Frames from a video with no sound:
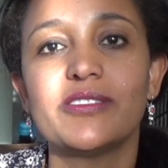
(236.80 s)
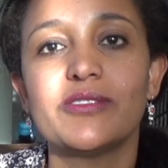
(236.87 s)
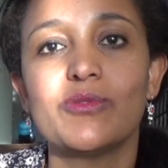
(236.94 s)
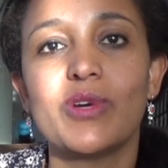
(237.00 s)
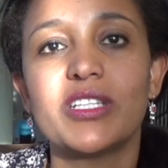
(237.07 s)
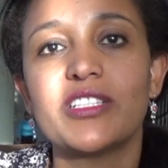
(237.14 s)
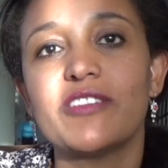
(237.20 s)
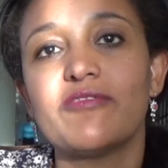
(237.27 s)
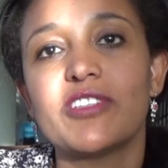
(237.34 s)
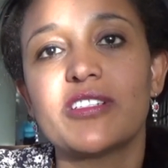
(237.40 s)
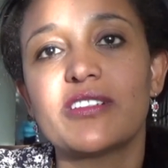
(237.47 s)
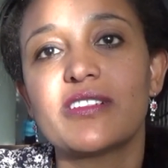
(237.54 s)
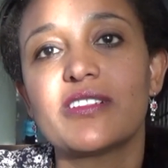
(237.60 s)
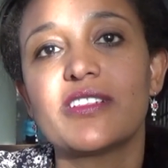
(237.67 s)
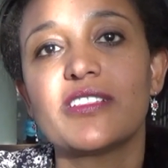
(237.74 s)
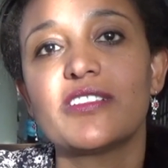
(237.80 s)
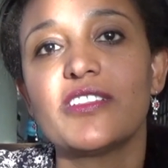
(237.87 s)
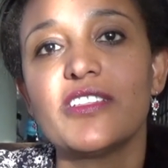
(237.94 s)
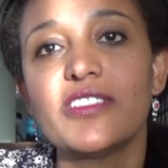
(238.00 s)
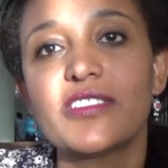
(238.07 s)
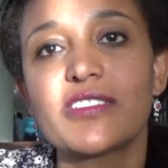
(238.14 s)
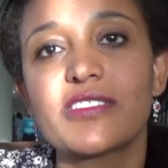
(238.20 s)
whatever it
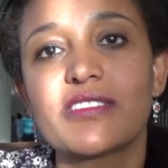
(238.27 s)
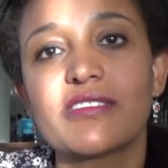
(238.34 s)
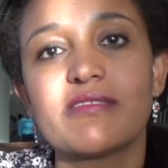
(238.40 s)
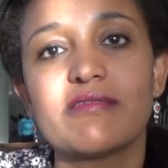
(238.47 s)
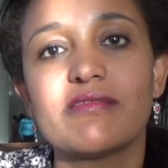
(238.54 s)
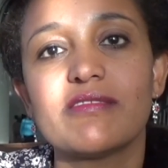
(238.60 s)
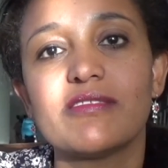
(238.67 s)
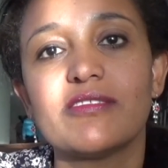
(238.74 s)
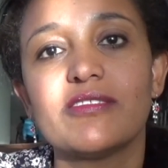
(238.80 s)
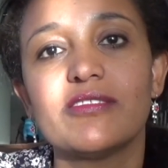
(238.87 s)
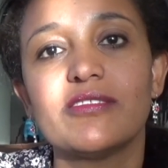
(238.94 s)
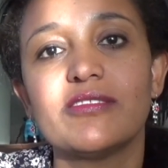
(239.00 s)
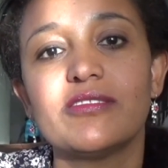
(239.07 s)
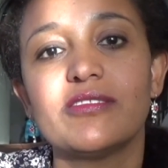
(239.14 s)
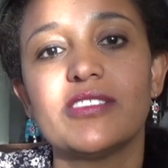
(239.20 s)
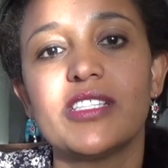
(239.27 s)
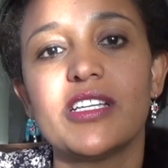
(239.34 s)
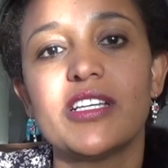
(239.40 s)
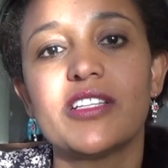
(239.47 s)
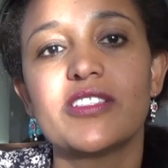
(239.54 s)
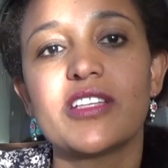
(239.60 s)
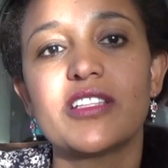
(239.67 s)
is.
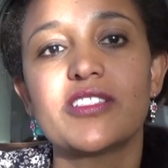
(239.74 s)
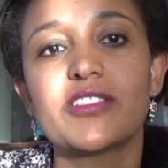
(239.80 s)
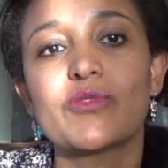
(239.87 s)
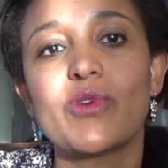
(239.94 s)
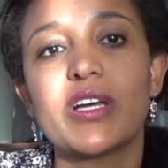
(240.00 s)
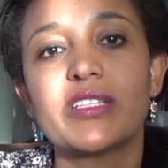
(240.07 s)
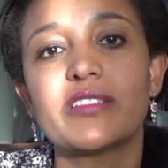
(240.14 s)
That's what